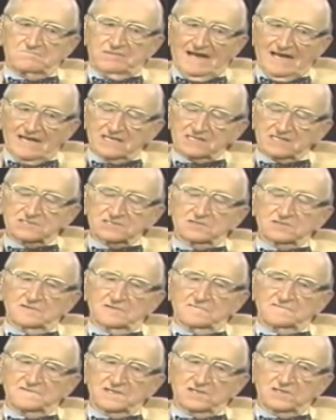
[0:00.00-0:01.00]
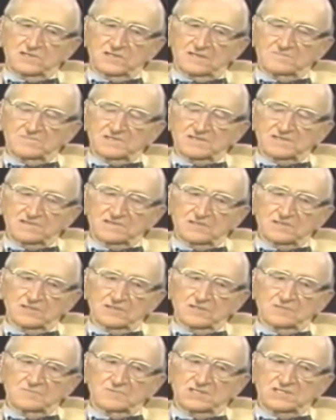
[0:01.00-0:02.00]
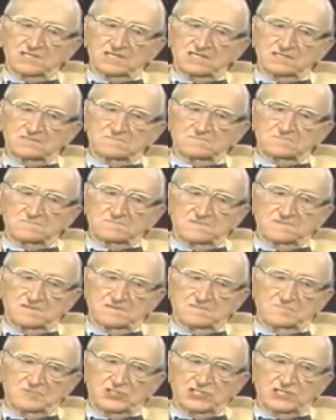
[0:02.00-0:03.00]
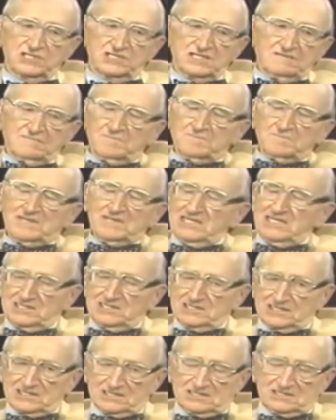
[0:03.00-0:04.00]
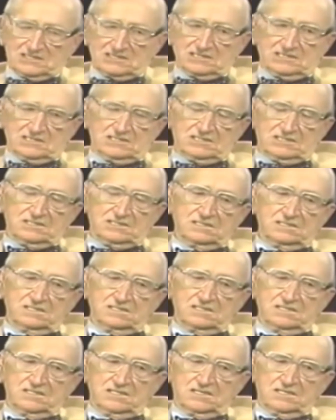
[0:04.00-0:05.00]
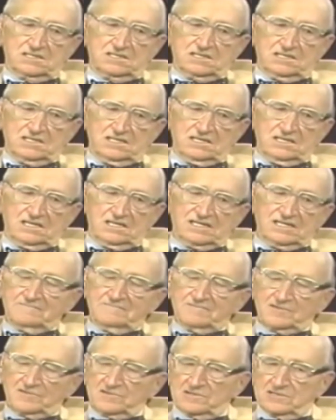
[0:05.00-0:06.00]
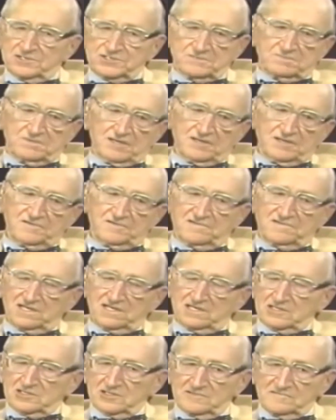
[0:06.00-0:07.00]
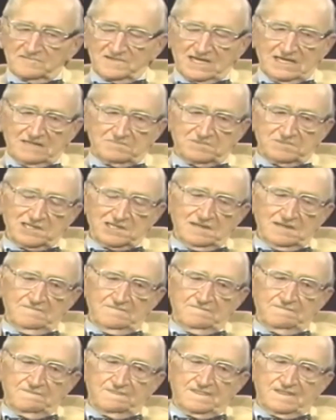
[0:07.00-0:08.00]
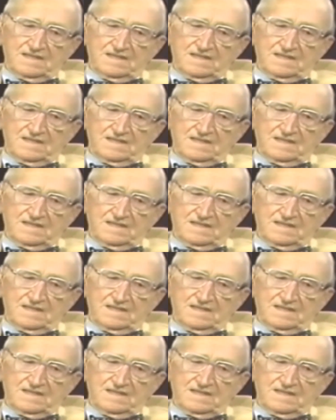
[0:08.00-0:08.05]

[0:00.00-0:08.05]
parts of economic theory which he had never been interested in. He had never thought about the theory of capital.